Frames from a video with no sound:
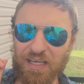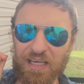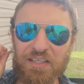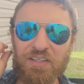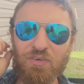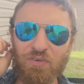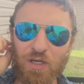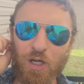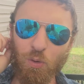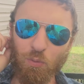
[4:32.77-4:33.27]
And
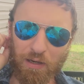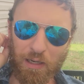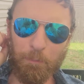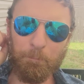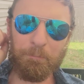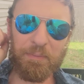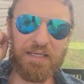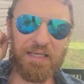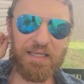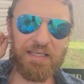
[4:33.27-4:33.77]
you'll know what I
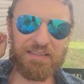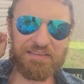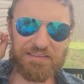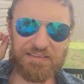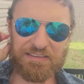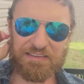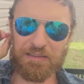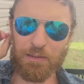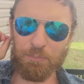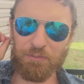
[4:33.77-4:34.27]
mean. It's
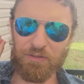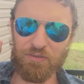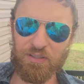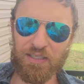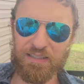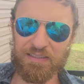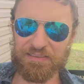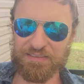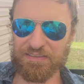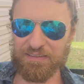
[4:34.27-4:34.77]
just something you
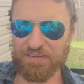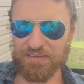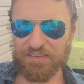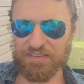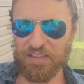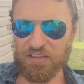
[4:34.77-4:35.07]
get a sixth